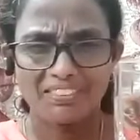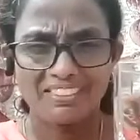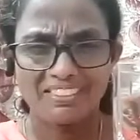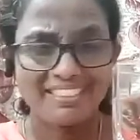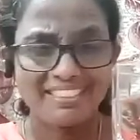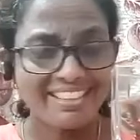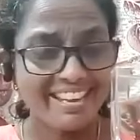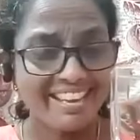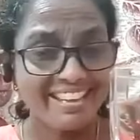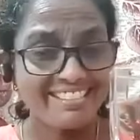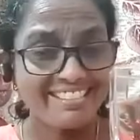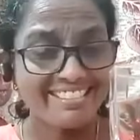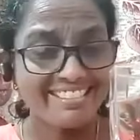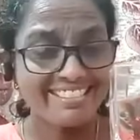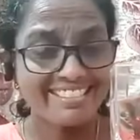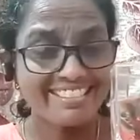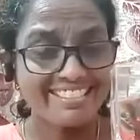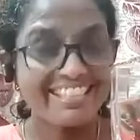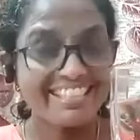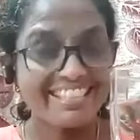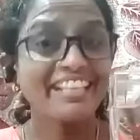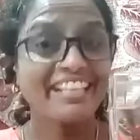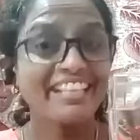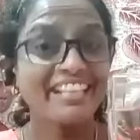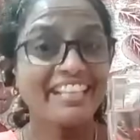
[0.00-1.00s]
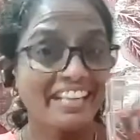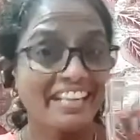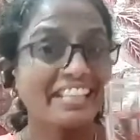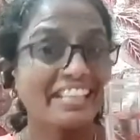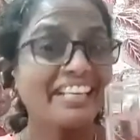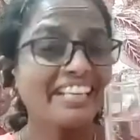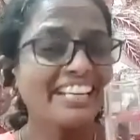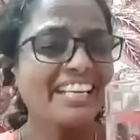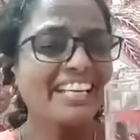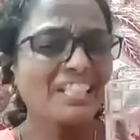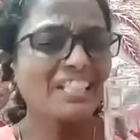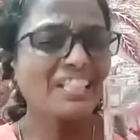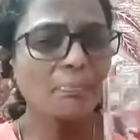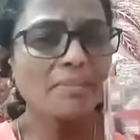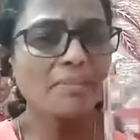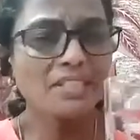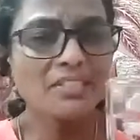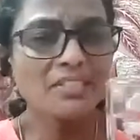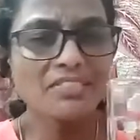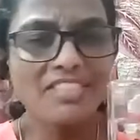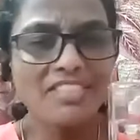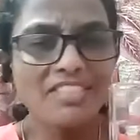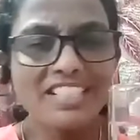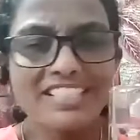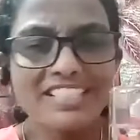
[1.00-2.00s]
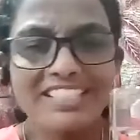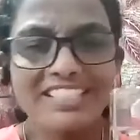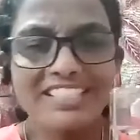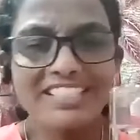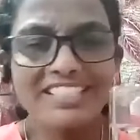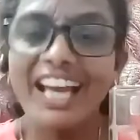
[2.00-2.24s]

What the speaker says: Yes, can anybody will try?